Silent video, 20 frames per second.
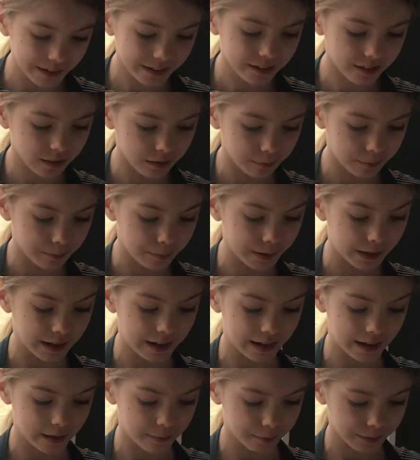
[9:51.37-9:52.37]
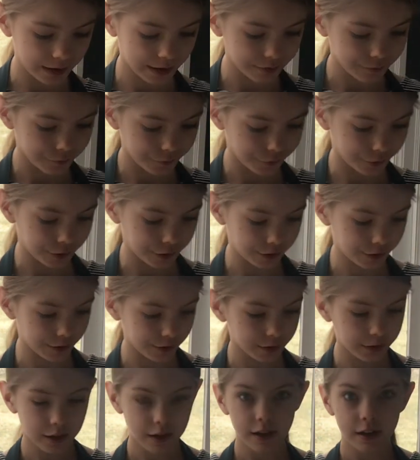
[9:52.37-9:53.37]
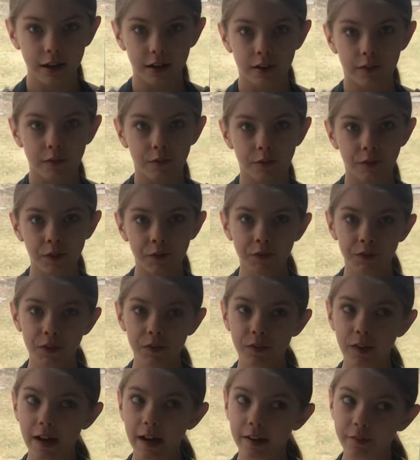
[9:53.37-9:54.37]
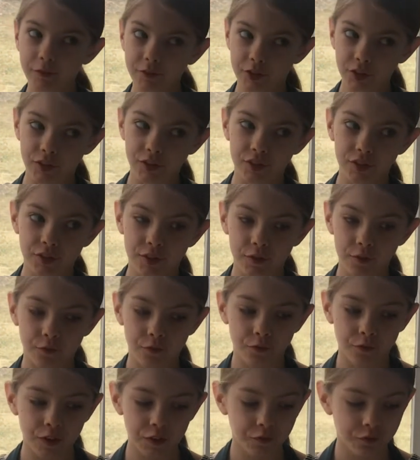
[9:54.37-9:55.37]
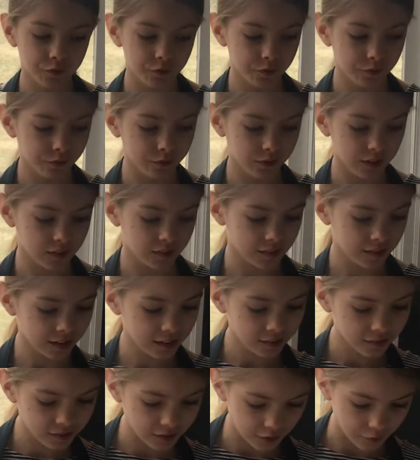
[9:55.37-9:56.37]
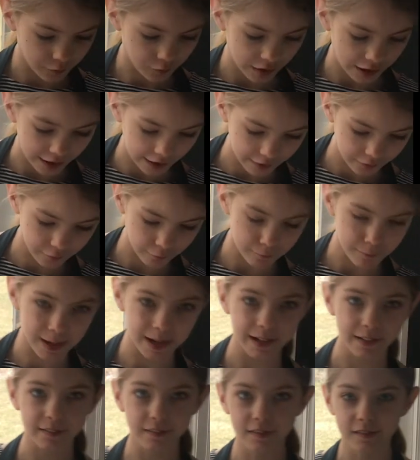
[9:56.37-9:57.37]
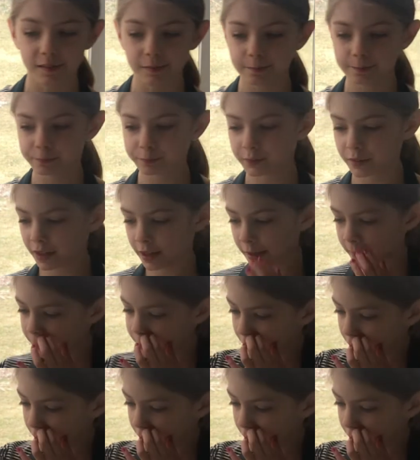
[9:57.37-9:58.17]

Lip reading: the banana bread for 55 to 65 minutes. Okay,